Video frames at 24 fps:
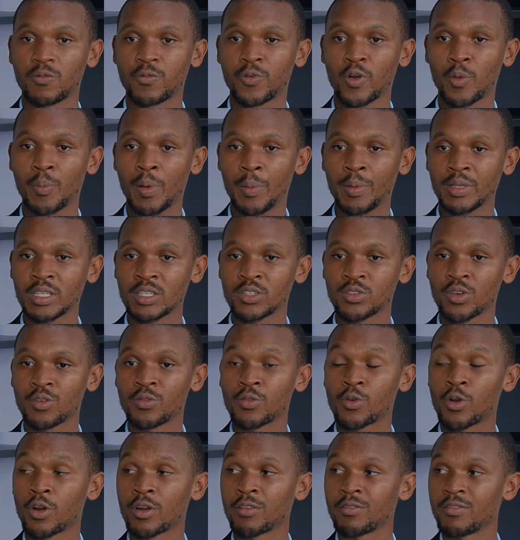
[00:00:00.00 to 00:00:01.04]
for purposes
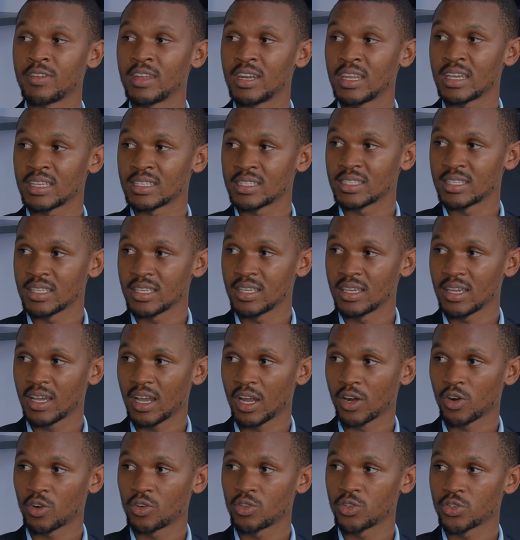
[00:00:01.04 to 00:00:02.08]
of conveniency
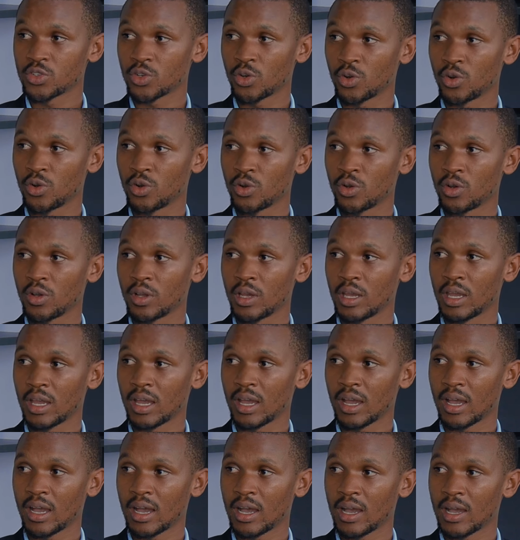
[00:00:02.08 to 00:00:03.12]
and also
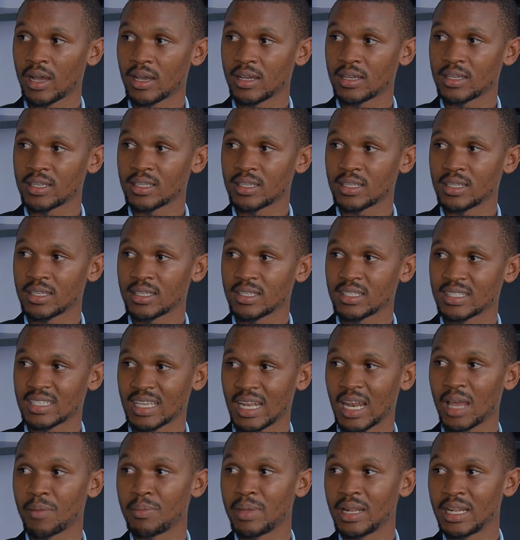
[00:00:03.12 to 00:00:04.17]
uh,
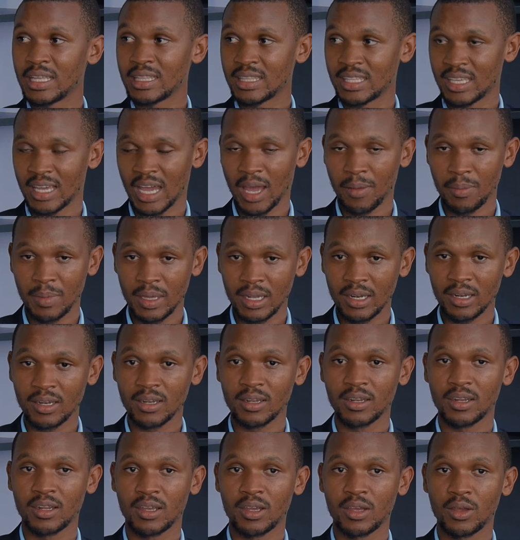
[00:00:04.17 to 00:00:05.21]
sellability, I mean,
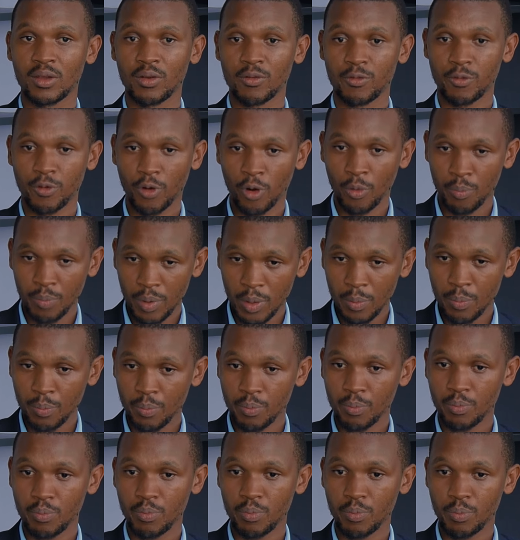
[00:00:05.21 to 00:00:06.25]
for pe
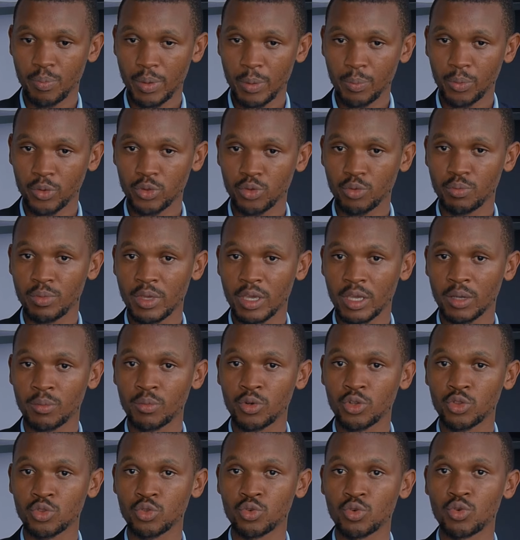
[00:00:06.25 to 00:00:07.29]
people to be
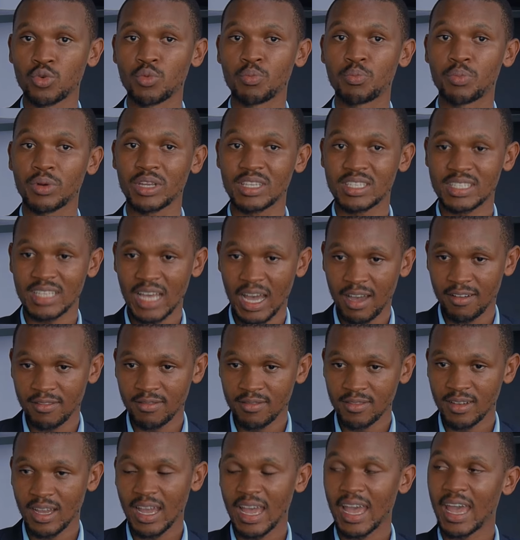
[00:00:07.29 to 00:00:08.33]
able to preserve
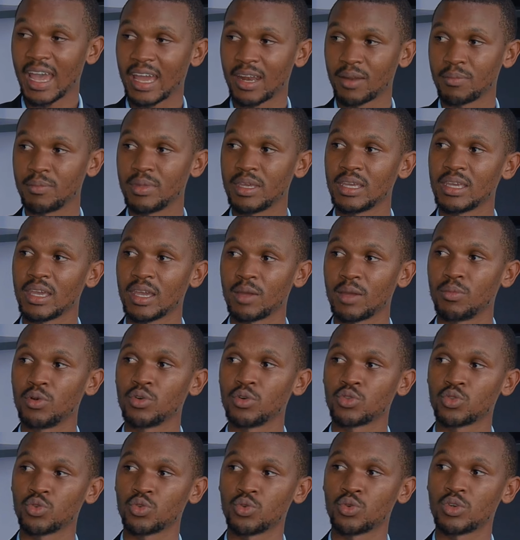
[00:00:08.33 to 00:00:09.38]
and be
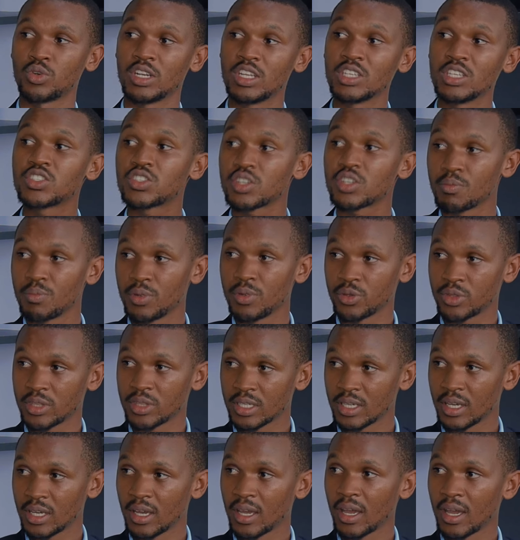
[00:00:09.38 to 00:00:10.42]
able to distribute
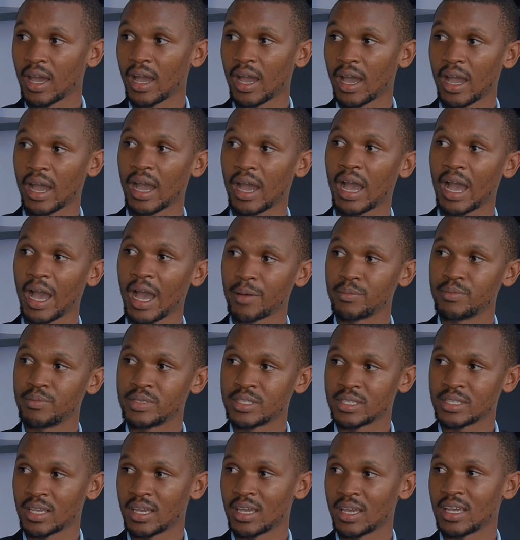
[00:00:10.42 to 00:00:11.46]
uh,
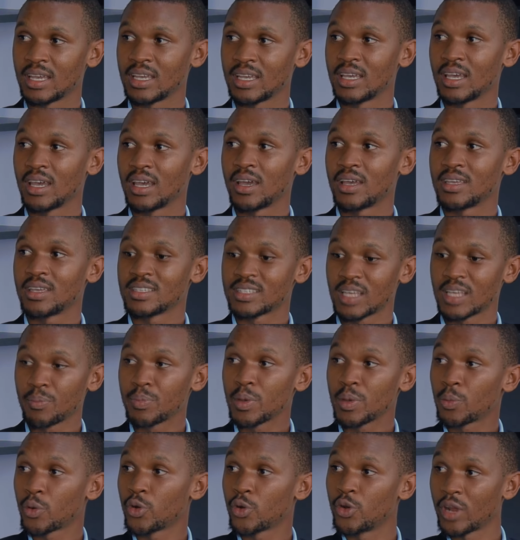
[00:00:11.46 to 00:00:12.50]
herbs, mm. some
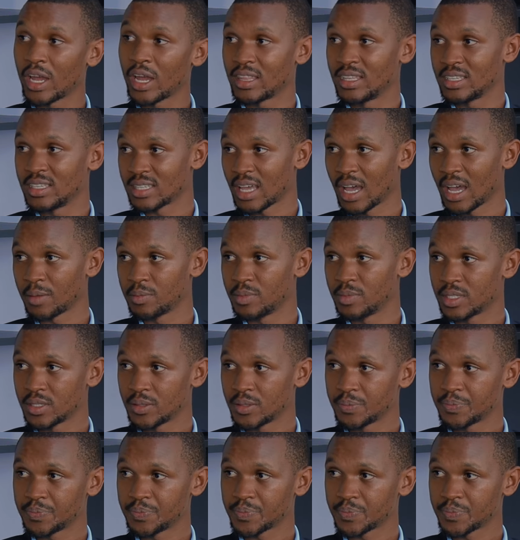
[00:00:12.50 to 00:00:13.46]
people dry these herbs.